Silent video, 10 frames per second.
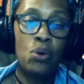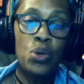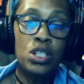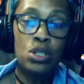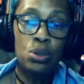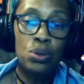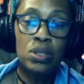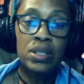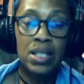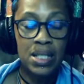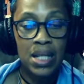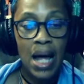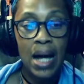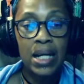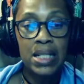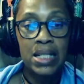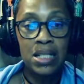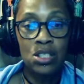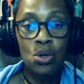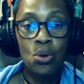What tools, Slack,
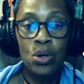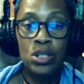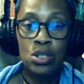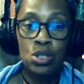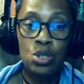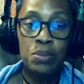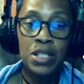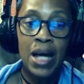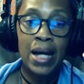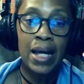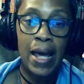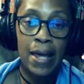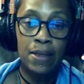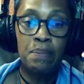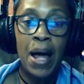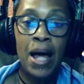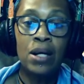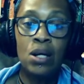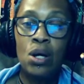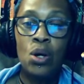Discord, Zoom Chat,
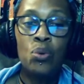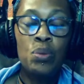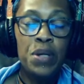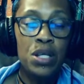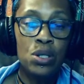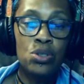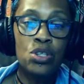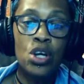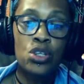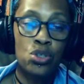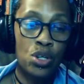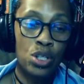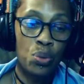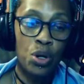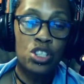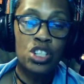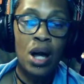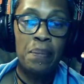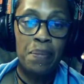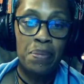Etherpad, will be used during the
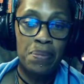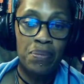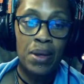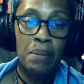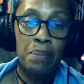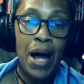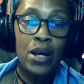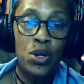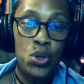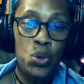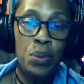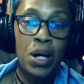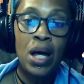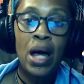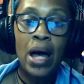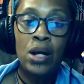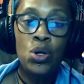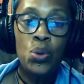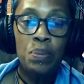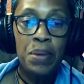workshop? By whom? And
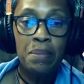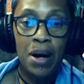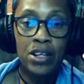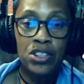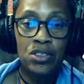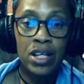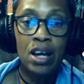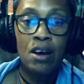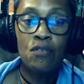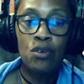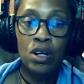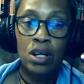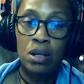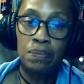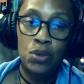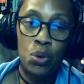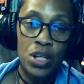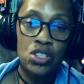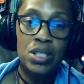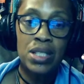who will be monitoring for
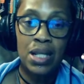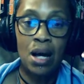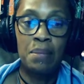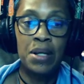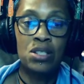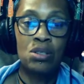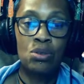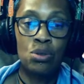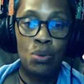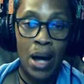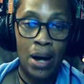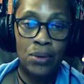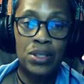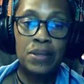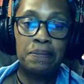questions and comments throughout?